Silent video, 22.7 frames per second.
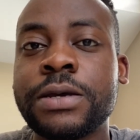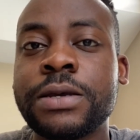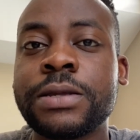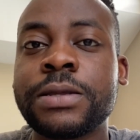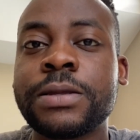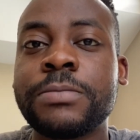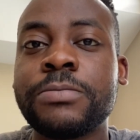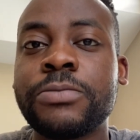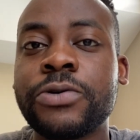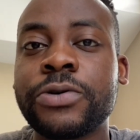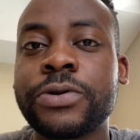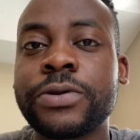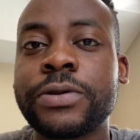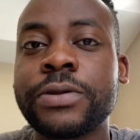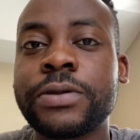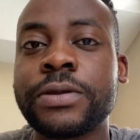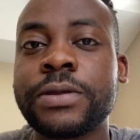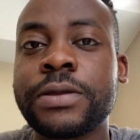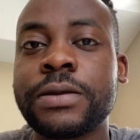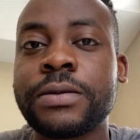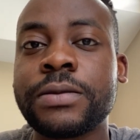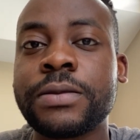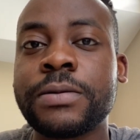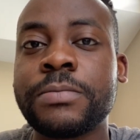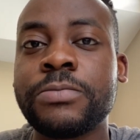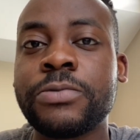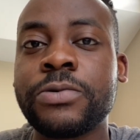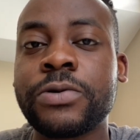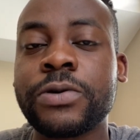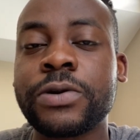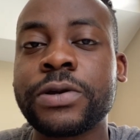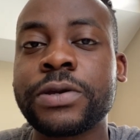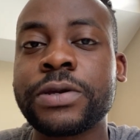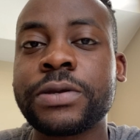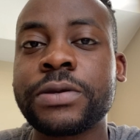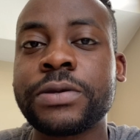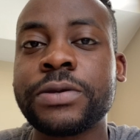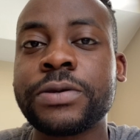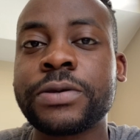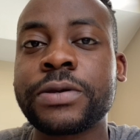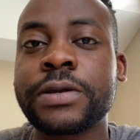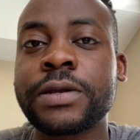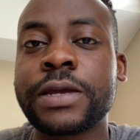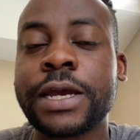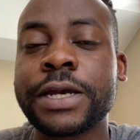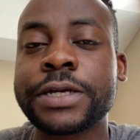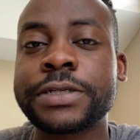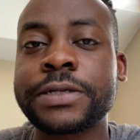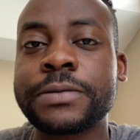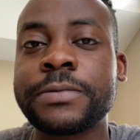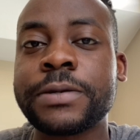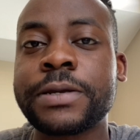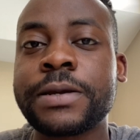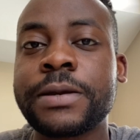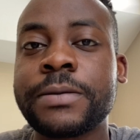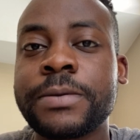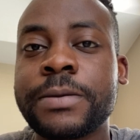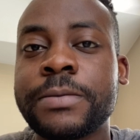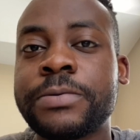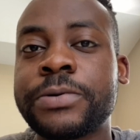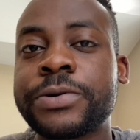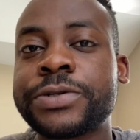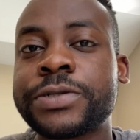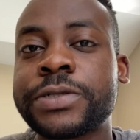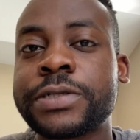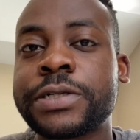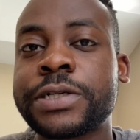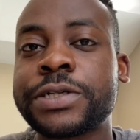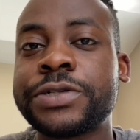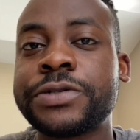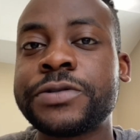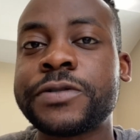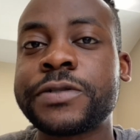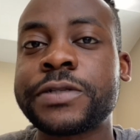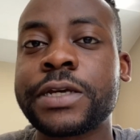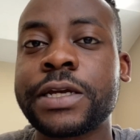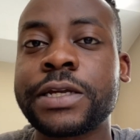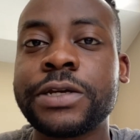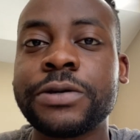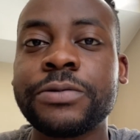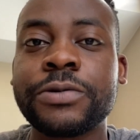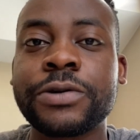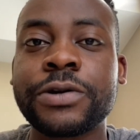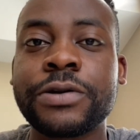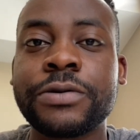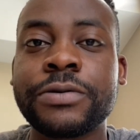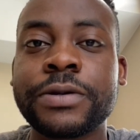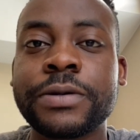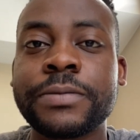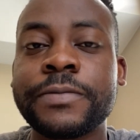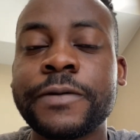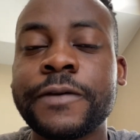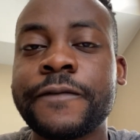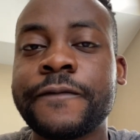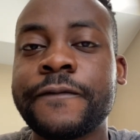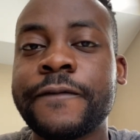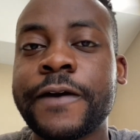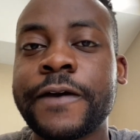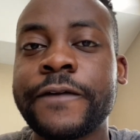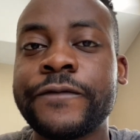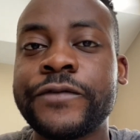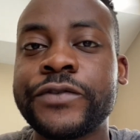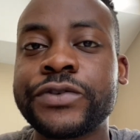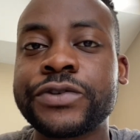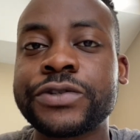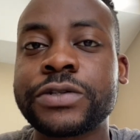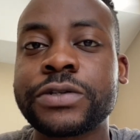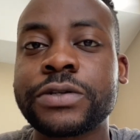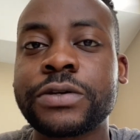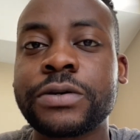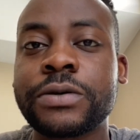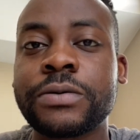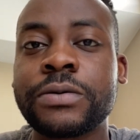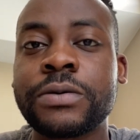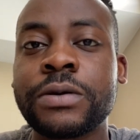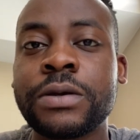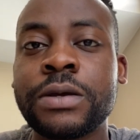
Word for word: the more the, the, more you can actually become the person that you said you were going to be five years ago